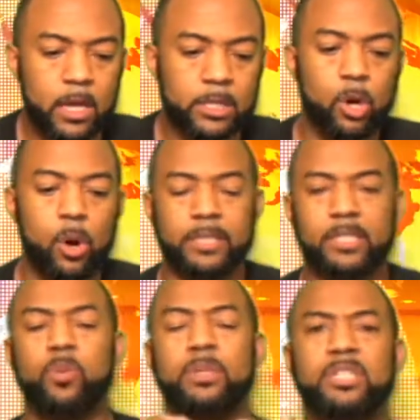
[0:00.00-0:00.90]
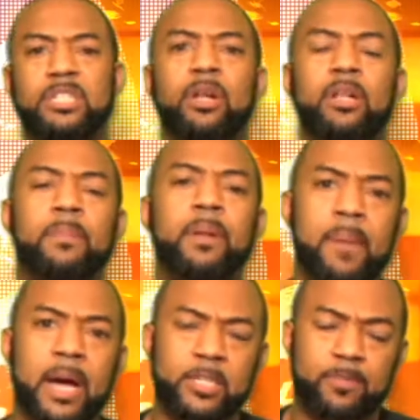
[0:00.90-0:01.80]
So I just wanted to share a little bit of
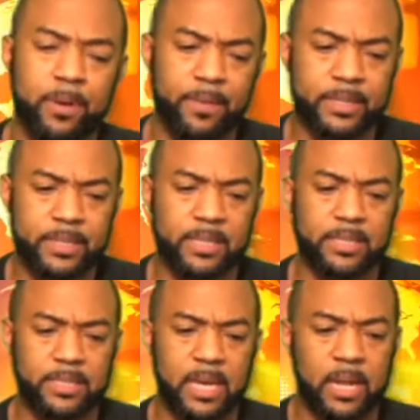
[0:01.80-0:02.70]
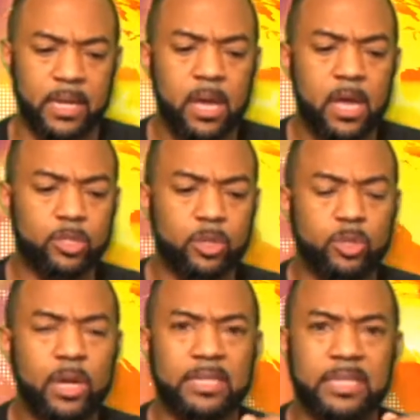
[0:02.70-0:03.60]
my experience in selling so that
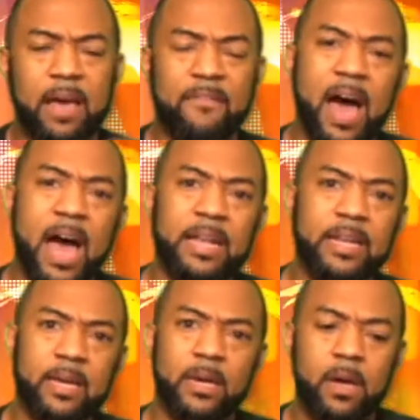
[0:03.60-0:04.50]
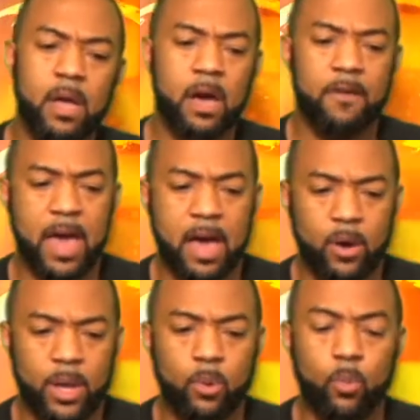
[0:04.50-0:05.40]
you guys can have an idea of
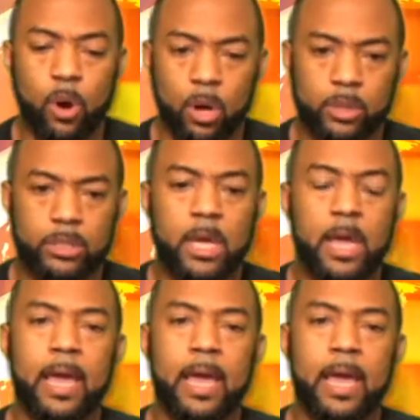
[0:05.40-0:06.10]
how it works.